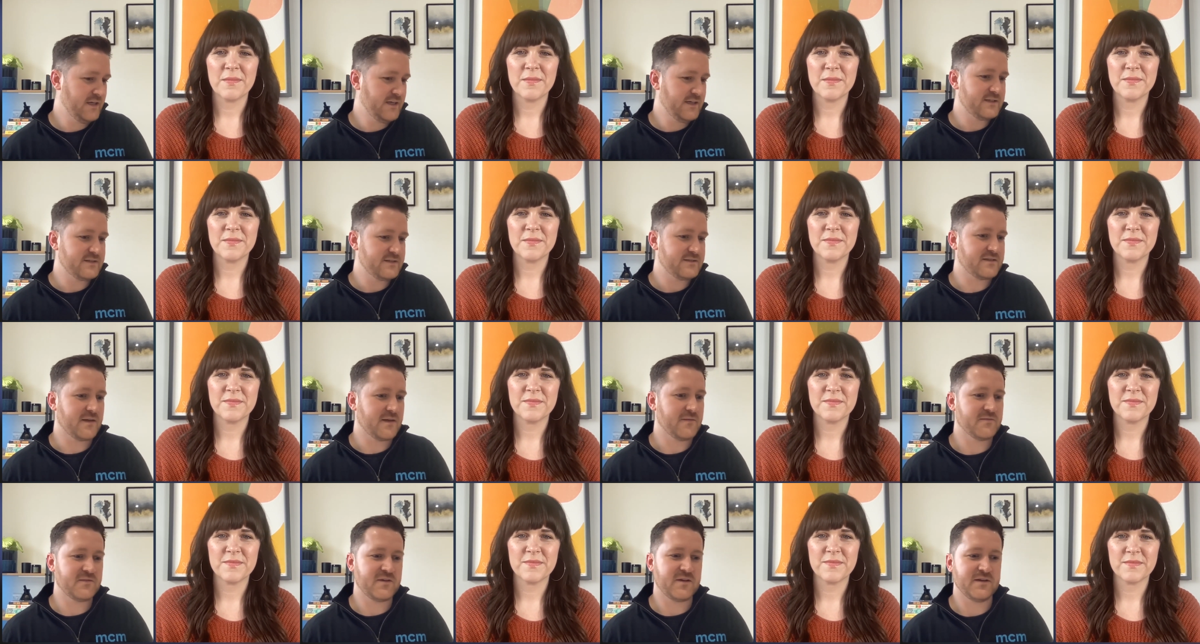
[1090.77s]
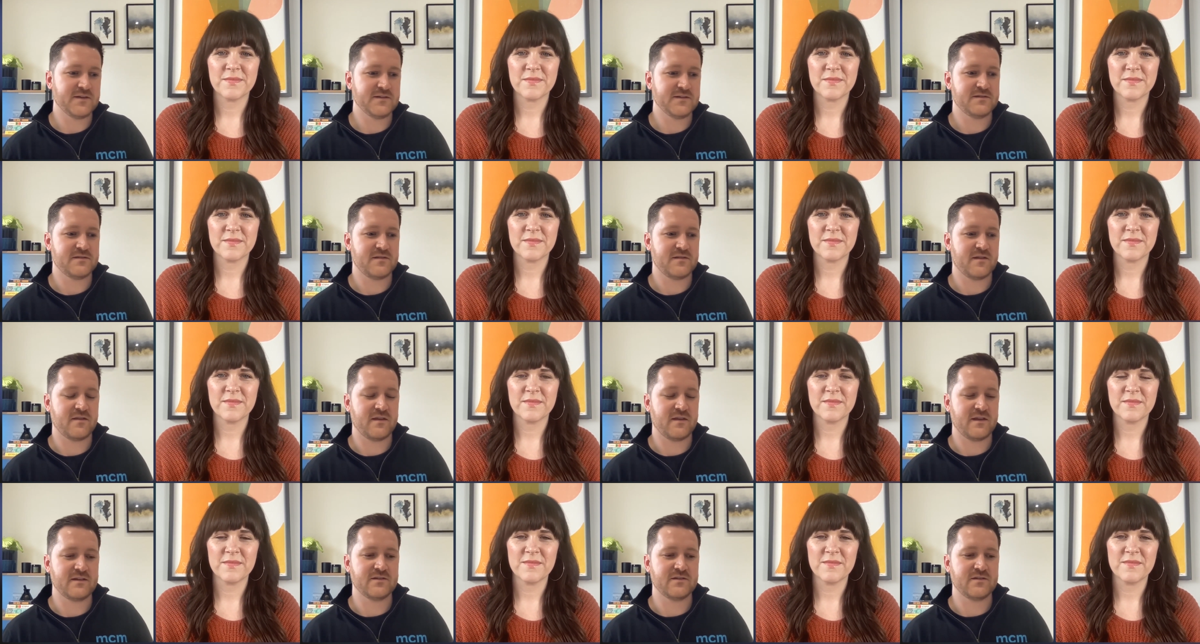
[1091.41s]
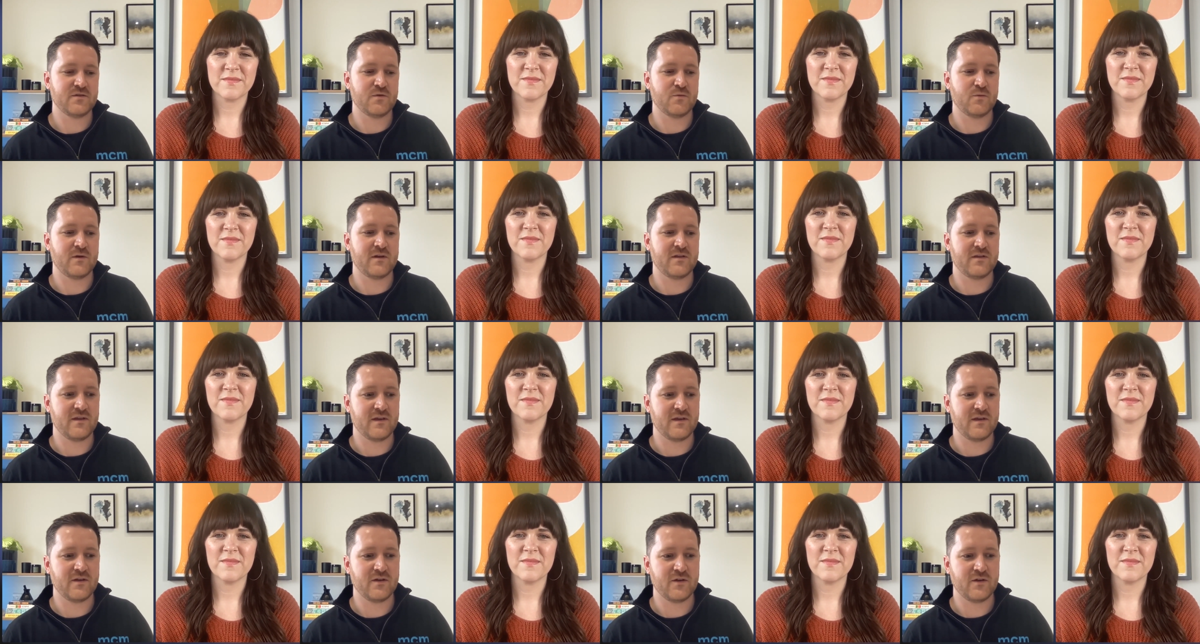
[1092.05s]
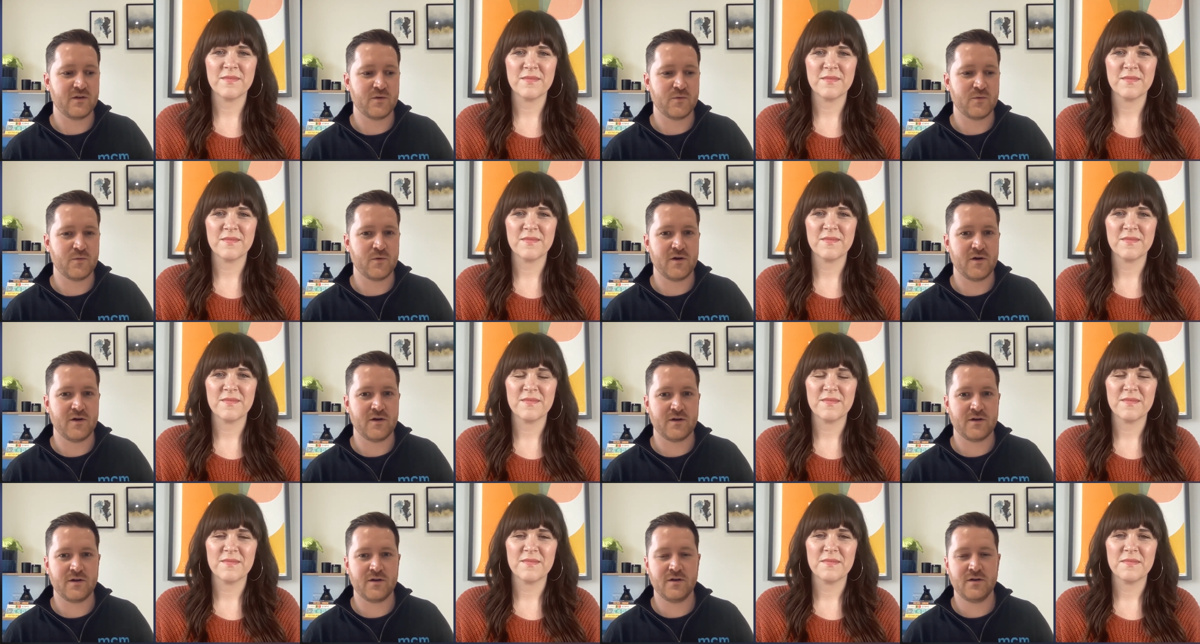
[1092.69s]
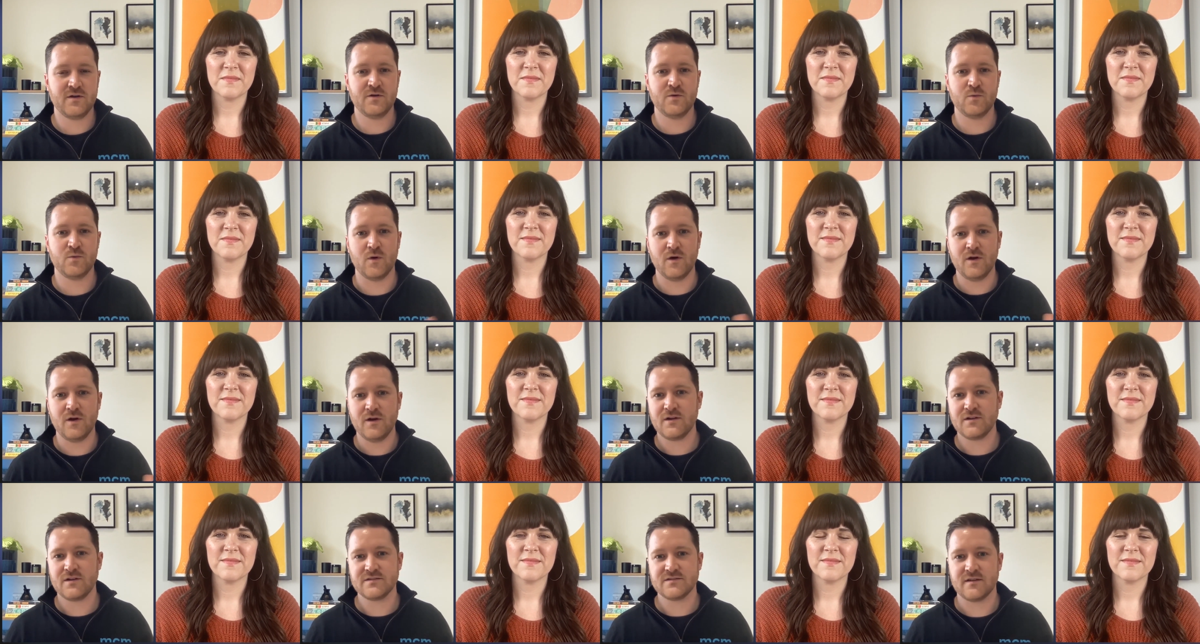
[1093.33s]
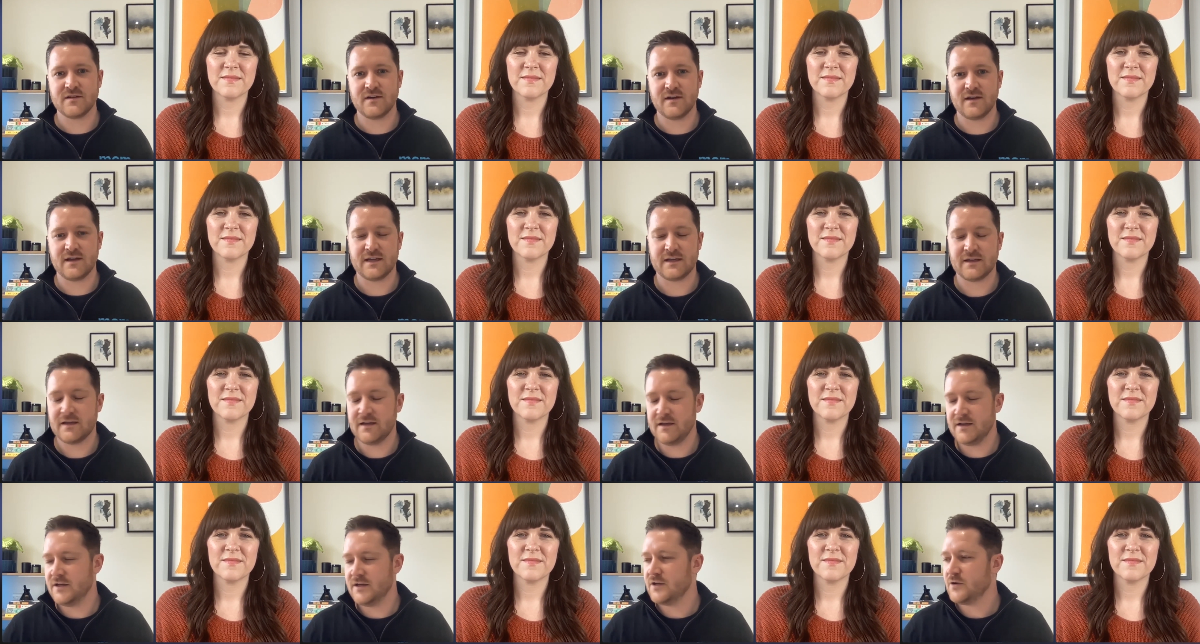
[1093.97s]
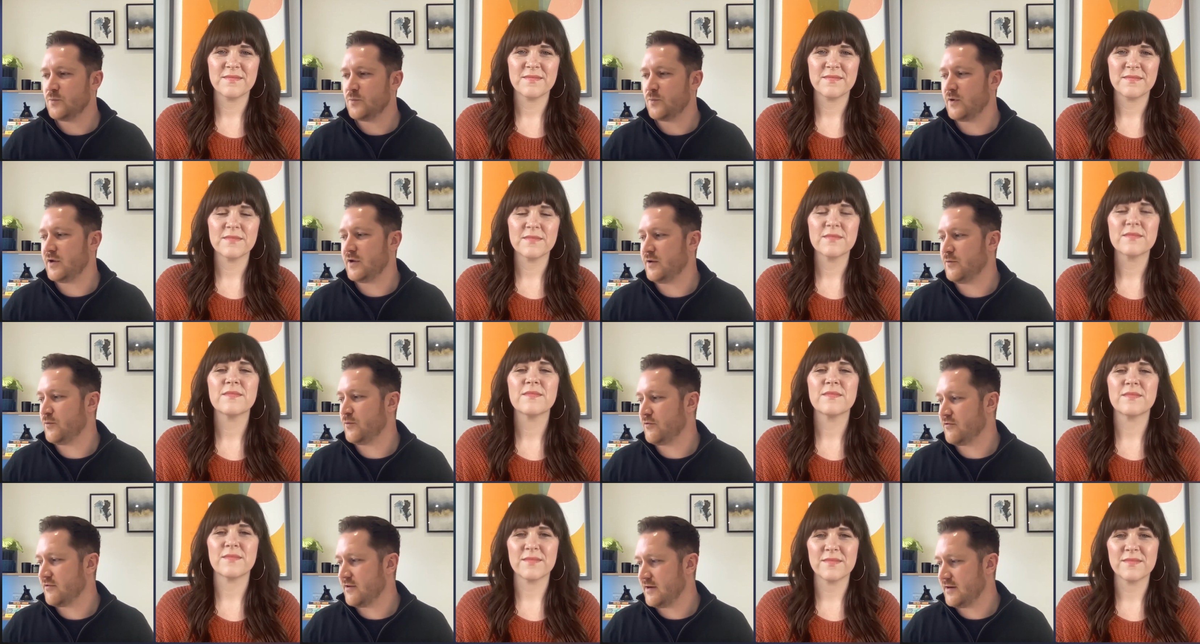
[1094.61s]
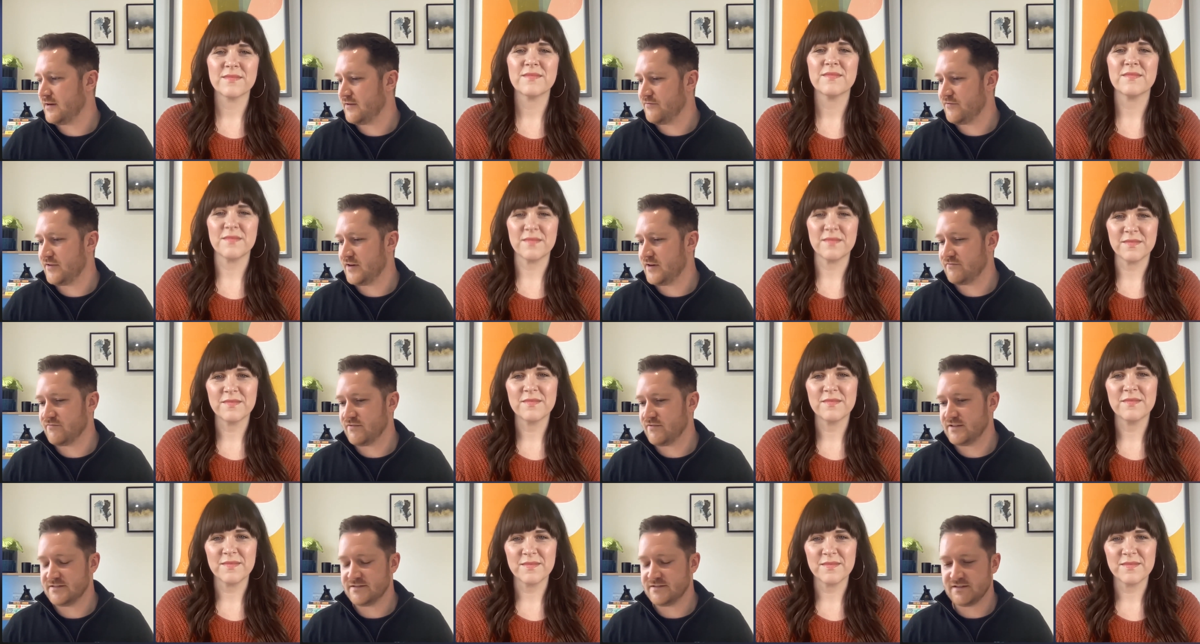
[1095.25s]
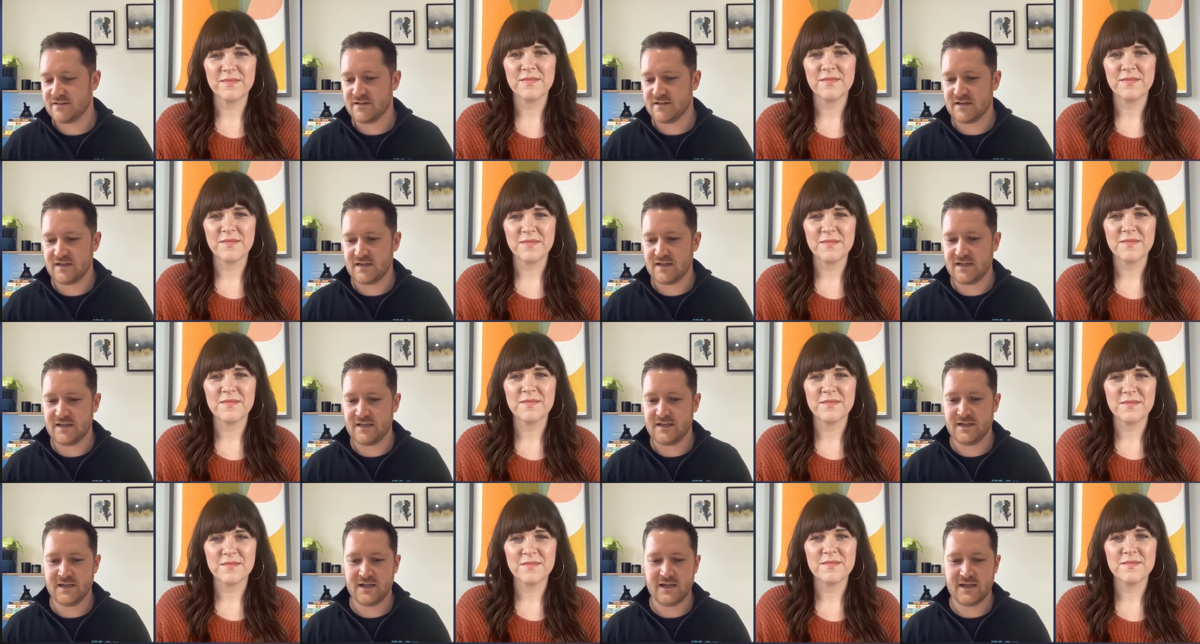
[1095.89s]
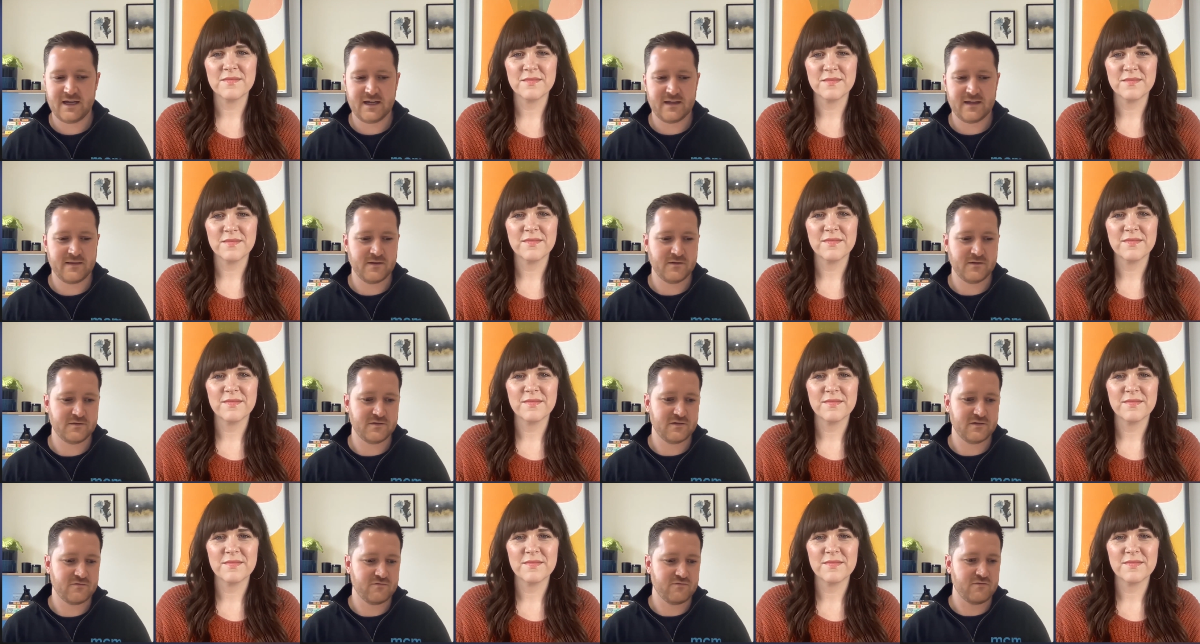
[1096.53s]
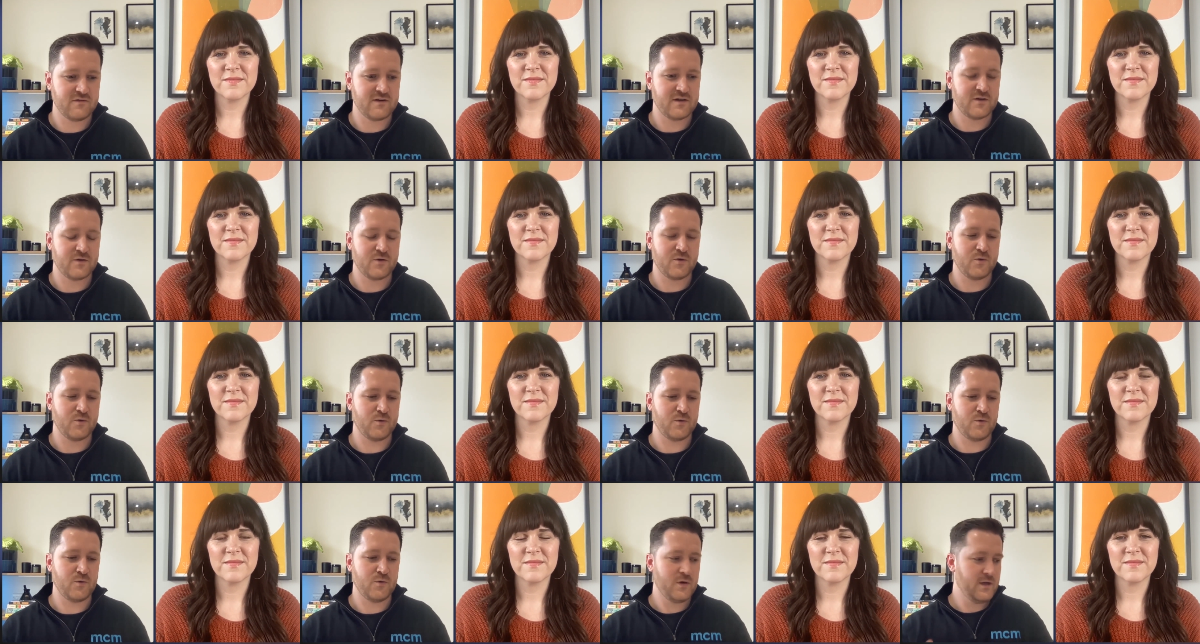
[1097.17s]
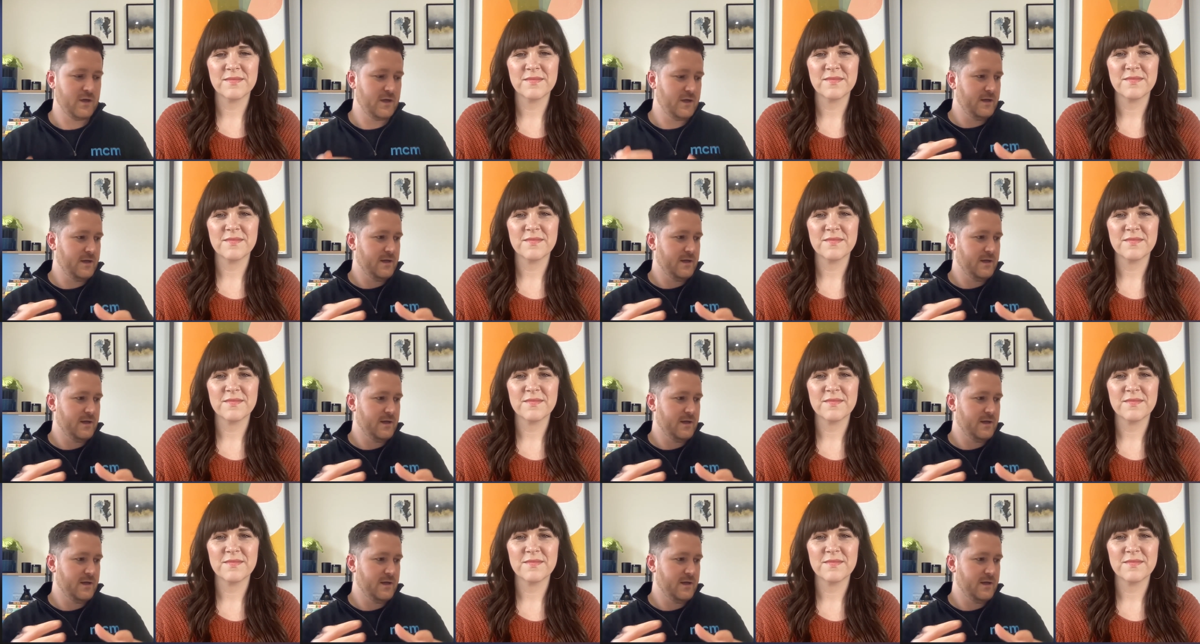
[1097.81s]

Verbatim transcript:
Speaker 1: Sometimes the things that we think are going to work work. So, like we were at an event recently, and there was this really cool